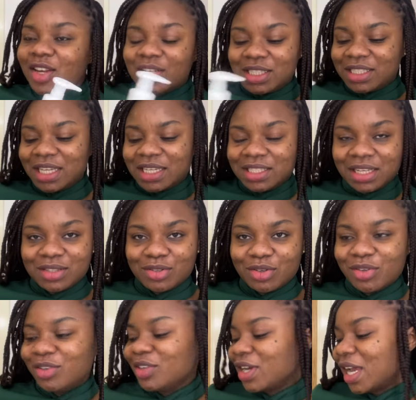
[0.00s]
Not detergent
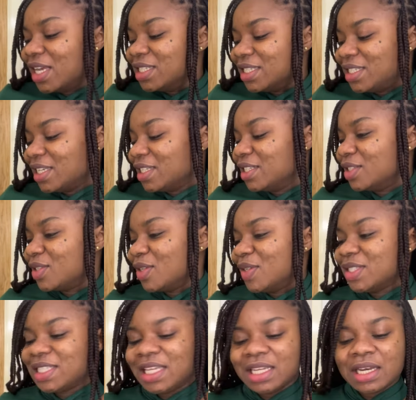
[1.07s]
though, you can't use detergent on your
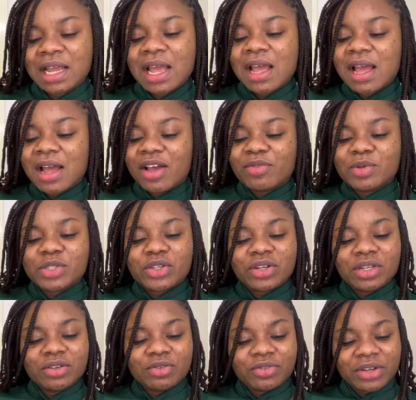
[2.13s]
skin. I've been
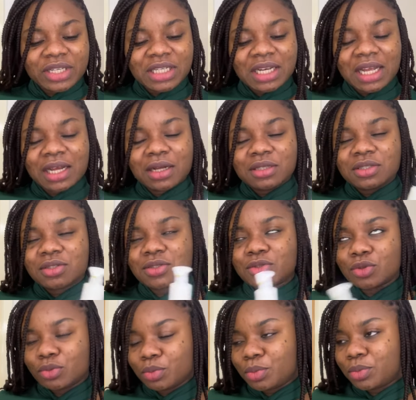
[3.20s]
struggling with finding like a
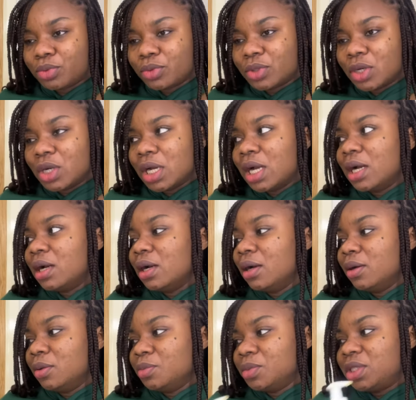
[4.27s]
soap
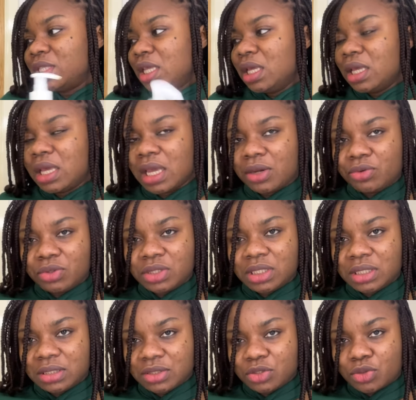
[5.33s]
um, skincare
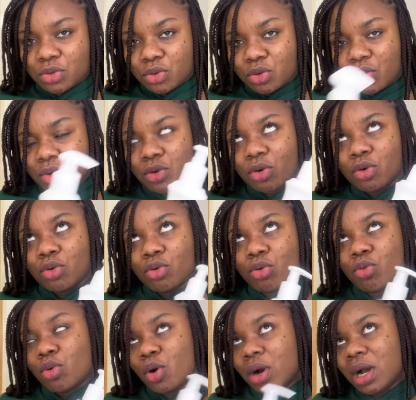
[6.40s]
routine. So
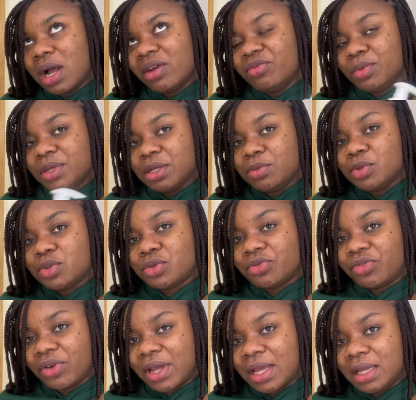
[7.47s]
what I've been able to
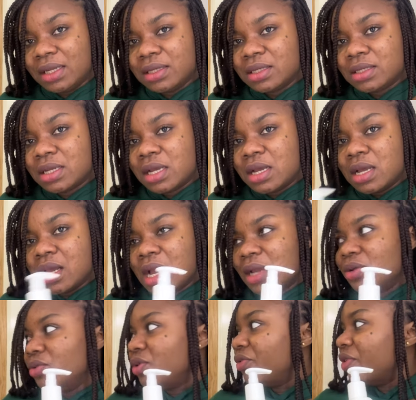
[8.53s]
find, I
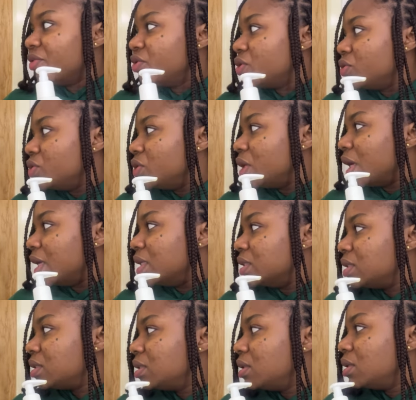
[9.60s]
don't know if I've shown you guys